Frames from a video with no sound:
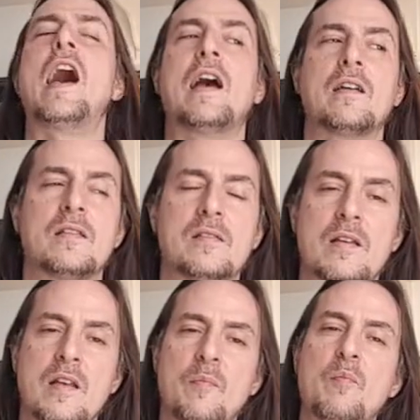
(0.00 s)
act
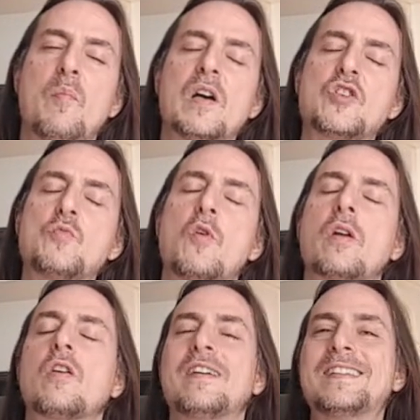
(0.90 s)
in a much
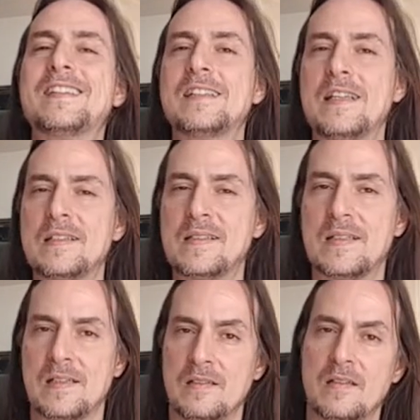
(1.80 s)
more
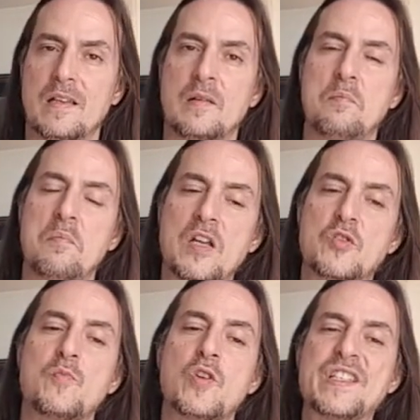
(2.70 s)
consistent and a
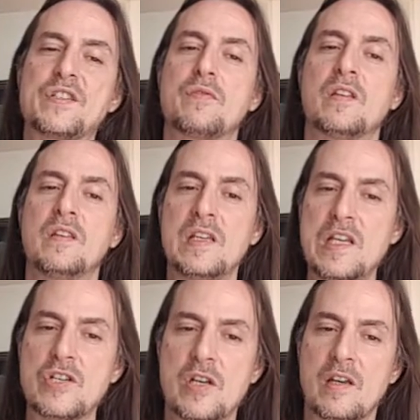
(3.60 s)
much more
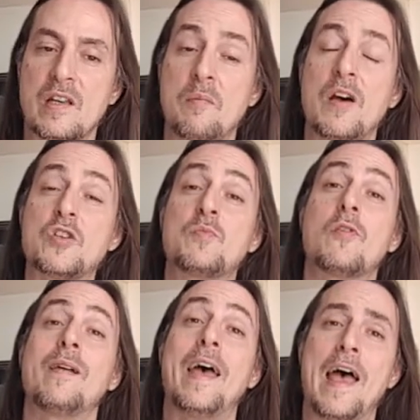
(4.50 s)
strategic and a much
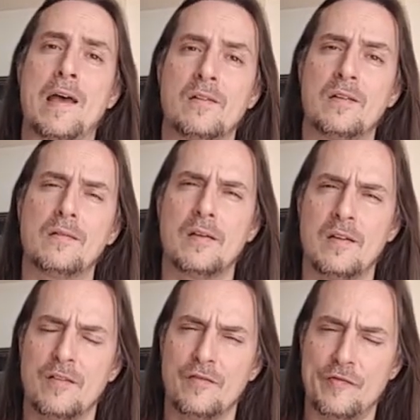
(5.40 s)
more adult
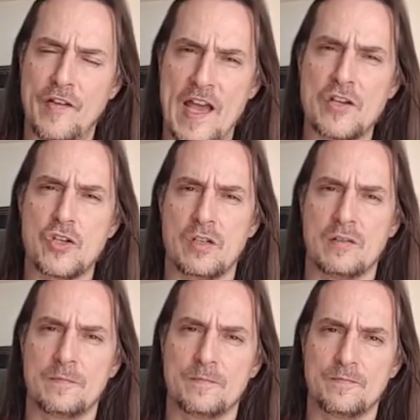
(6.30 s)
fashion.
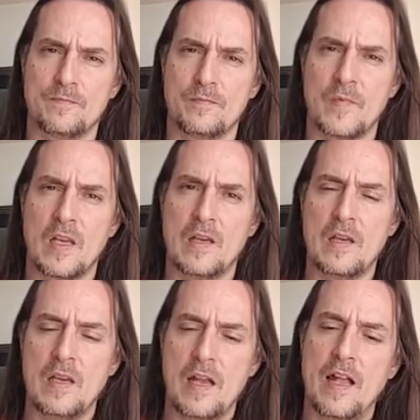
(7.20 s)

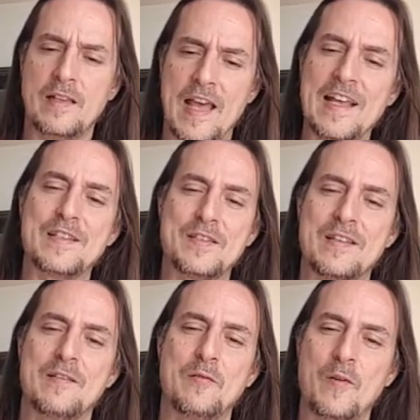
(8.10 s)
And that's
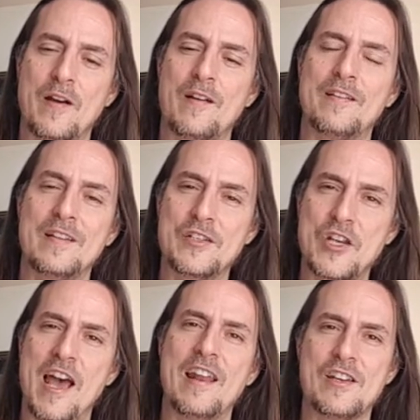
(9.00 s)
where the
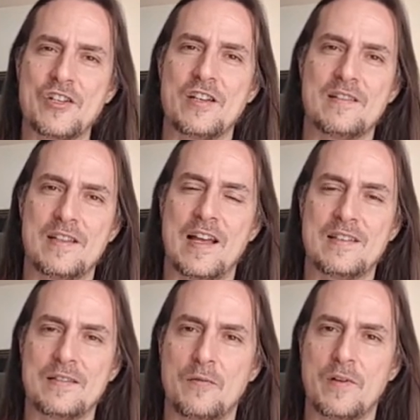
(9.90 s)
challenge is.
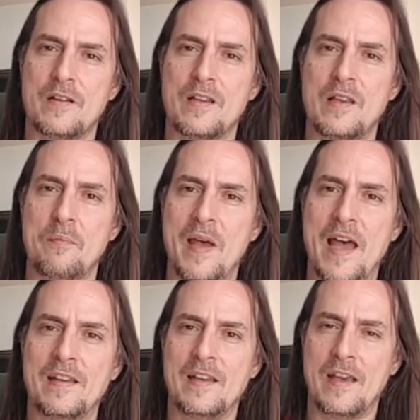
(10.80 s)
That's where the
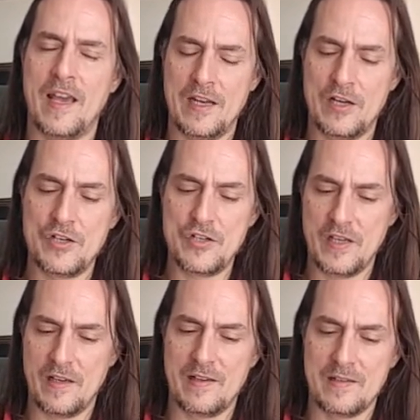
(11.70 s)
demanding
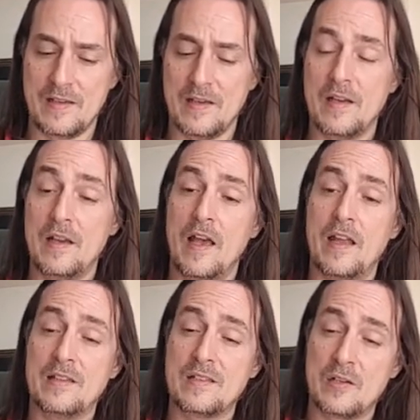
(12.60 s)
energy is.
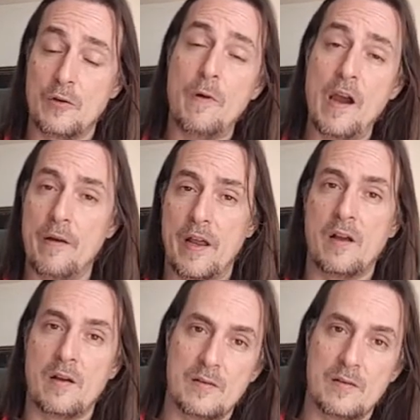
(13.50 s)
And it's squaring